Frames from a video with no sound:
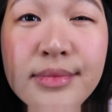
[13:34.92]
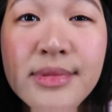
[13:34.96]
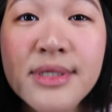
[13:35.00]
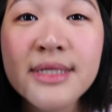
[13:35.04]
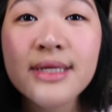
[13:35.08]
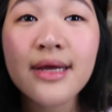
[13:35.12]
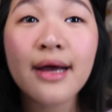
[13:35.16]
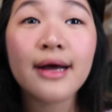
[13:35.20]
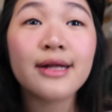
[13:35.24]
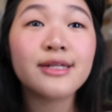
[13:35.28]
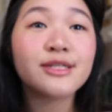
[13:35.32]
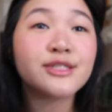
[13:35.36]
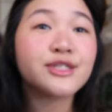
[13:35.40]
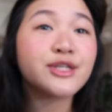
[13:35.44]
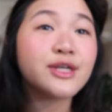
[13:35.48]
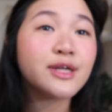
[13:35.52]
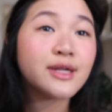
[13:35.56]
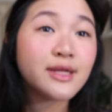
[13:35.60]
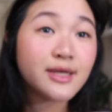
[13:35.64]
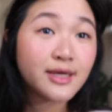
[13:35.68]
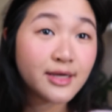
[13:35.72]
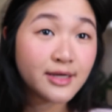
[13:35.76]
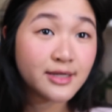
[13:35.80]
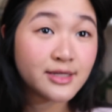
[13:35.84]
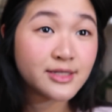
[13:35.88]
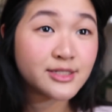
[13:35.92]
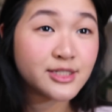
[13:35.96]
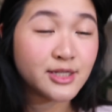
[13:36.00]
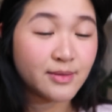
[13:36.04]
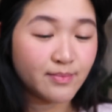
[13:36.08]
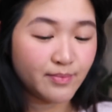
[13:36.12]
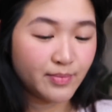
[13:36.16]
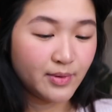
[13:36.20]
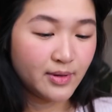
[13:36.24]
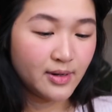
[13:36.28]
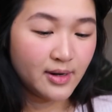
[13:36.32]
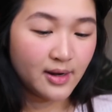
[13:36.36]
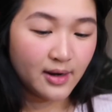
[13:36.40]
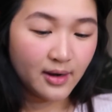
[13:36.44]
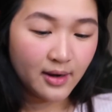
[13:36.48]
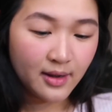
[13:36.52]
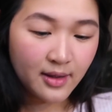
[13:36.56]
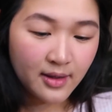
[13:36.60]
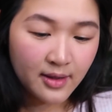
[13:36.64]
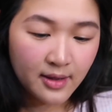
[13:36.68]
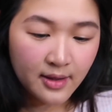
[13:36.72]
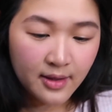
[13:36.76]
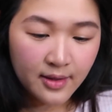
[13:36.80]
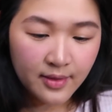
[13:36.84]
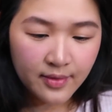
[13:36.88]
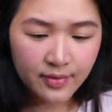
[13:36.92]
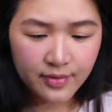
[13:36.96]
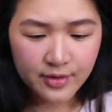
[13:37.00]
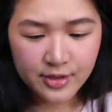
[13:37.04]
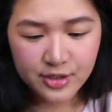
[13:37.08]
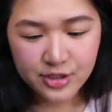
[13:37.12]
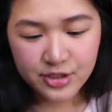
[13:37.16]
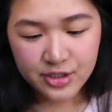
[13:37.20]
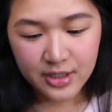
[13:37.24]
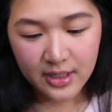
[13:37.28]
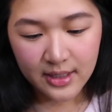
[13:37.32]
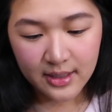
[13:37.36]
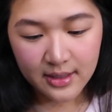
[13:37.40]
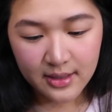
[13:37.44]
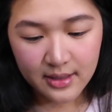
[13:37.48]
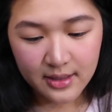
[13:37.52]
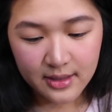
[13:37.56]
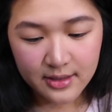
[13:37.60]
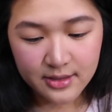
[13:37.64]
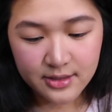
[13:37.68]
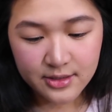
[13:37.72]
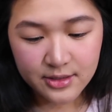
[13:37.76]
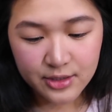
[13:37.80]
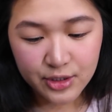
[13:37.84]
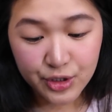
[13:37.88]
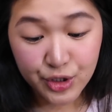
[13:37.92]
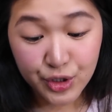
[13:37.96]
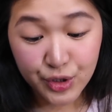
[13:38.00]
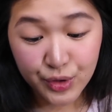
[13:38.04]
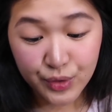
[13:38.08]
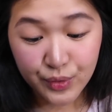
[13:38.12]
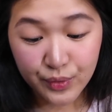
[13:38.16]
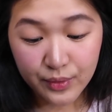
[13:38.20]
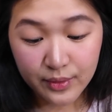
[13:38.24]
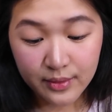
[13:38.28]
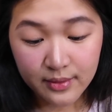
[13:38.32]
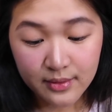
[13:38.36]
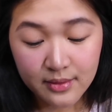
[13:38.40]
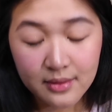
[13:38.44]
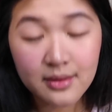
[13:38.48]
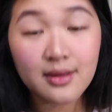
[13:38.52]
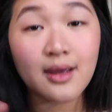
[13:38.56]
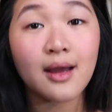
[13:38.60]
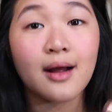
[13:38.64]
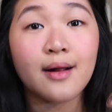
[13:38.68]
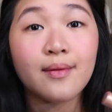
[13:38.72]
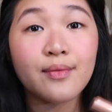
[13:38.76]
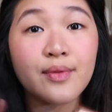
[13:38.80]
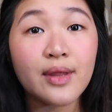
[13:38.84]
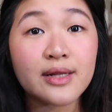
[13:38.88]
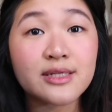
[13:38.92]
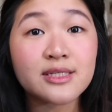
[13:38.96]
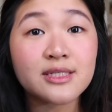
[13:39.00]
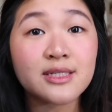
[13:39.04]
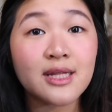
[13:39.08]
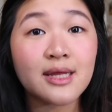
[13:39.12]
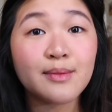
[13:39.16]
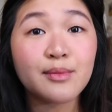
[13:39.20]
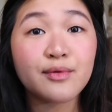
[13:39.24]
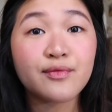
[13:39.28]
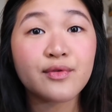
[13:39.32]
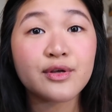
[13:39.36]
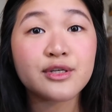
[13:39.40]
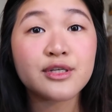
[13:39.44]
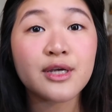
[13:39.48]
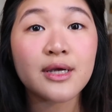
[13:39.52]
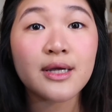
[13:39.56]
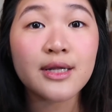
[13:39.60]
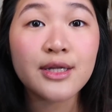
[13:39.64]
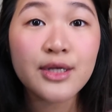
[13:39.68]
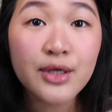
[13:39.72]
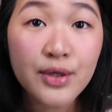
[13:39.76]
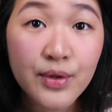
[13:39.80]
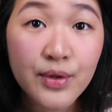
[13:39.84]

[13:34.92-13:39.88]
but yeah, it's really simple lang. The shade is Cute. Yeah, that's the name of the shade,